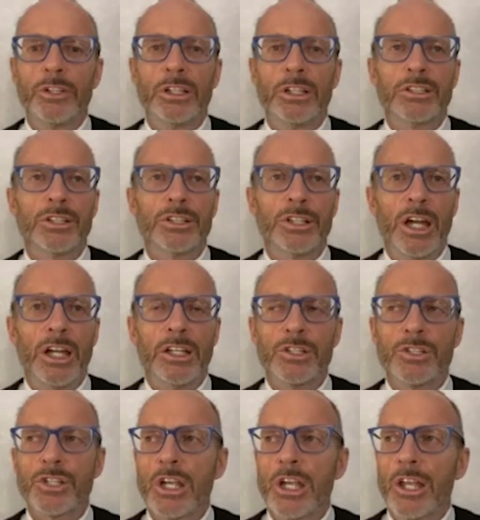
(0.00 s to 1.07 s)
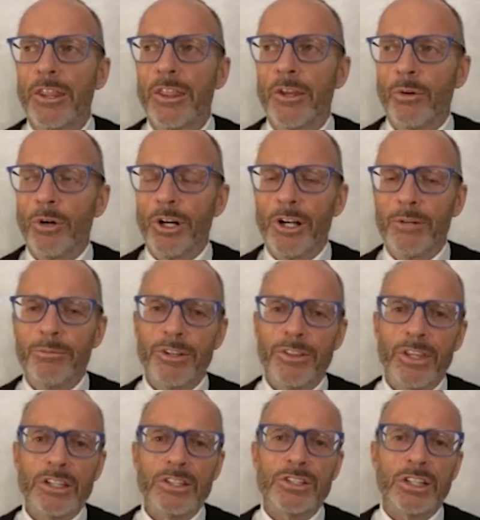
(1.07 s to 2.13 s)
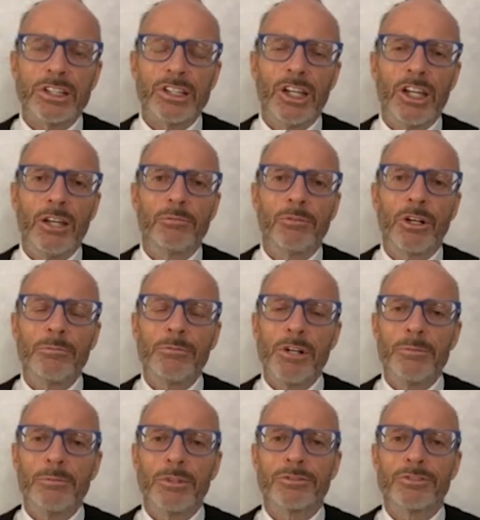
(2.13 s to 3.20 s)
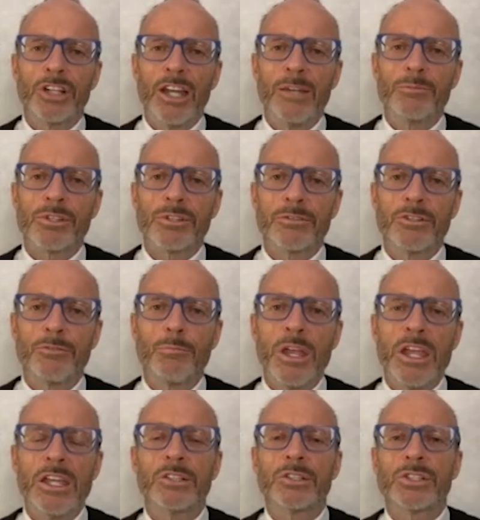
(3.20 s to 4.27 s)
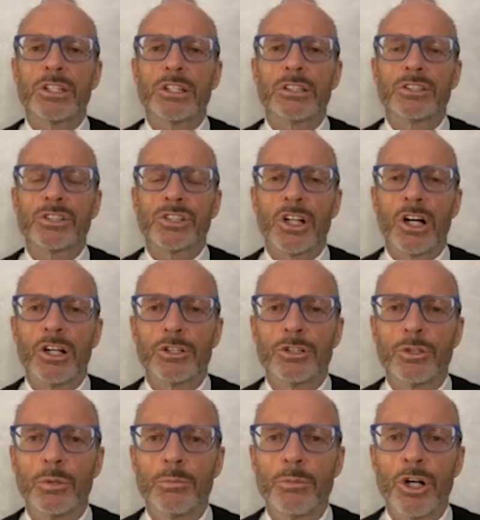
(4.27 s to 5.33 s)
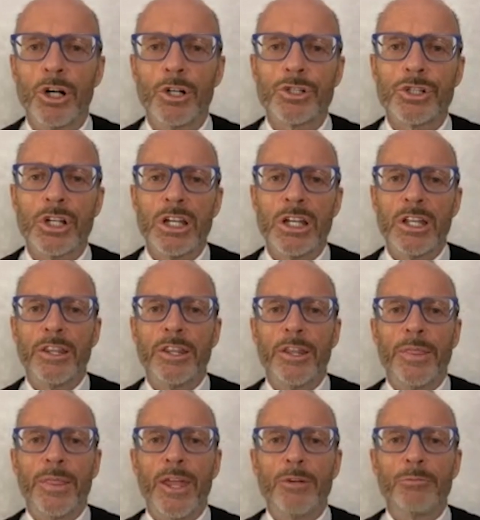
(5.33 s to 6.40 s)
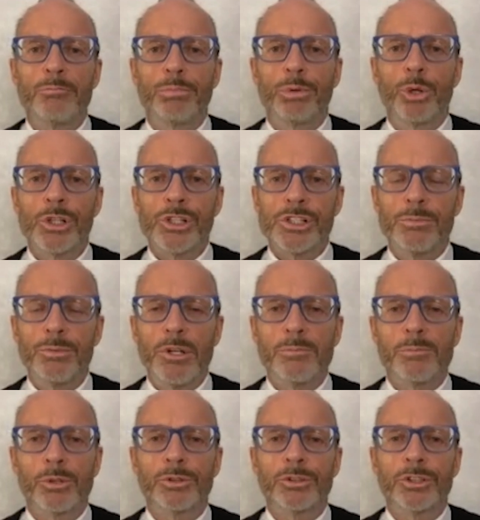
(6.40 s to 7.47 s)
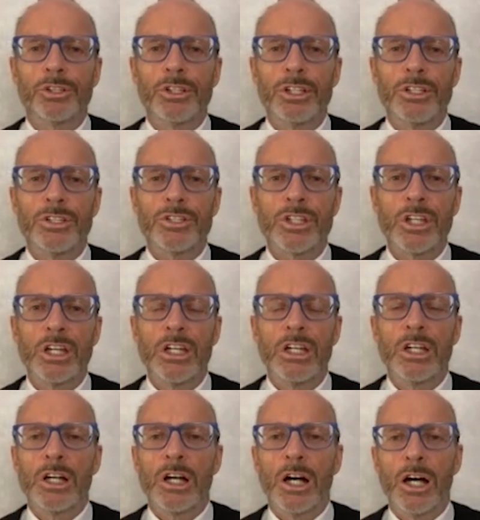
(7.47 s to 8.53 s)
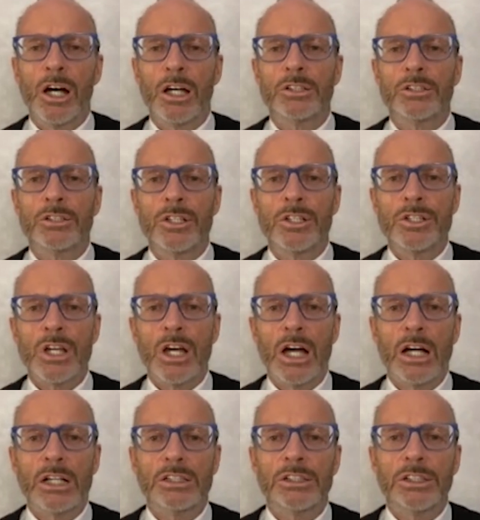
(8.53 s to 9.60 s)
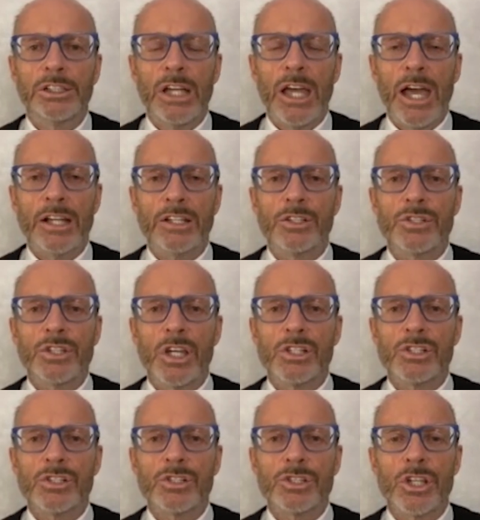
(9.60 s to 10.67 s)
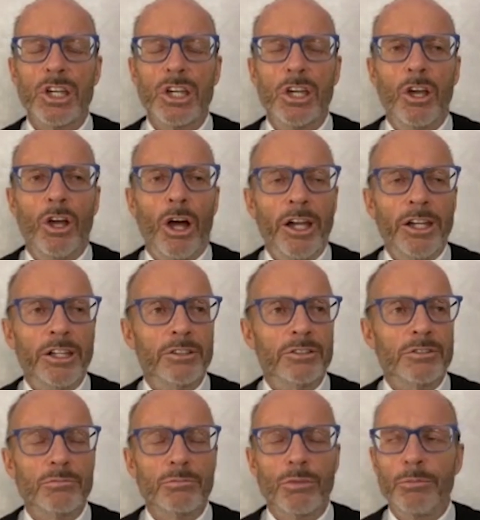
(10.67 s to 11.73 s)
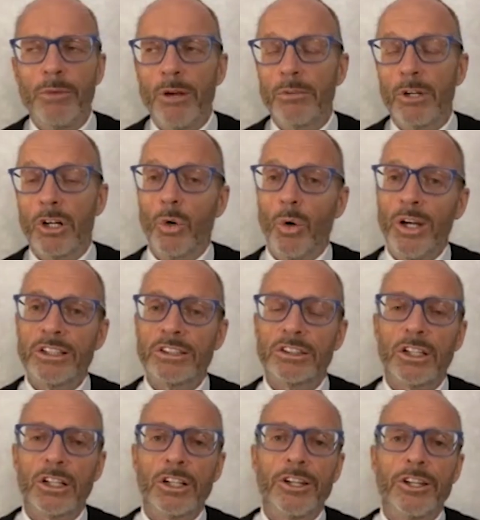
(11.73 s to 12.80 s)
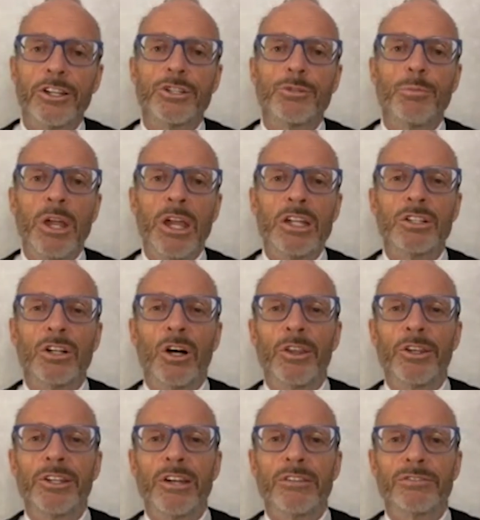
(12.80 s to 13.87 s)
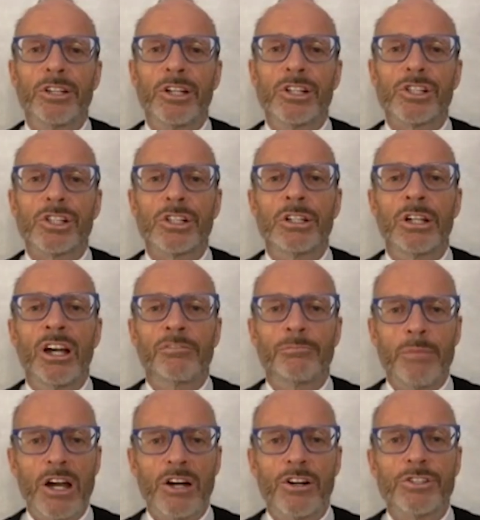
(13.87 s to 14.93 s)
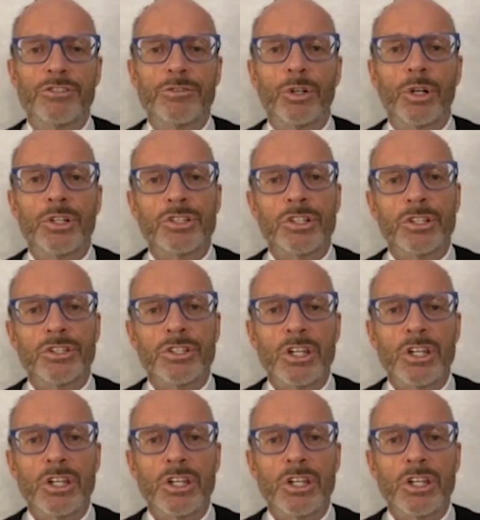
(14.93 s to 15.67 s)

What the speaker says: into the 90s. There were a number of things that came, a number of types of debates that started to emerge that then pushed people to these ugly accusations. I can remember quite clearly the debate on the definition of marriage, for instance.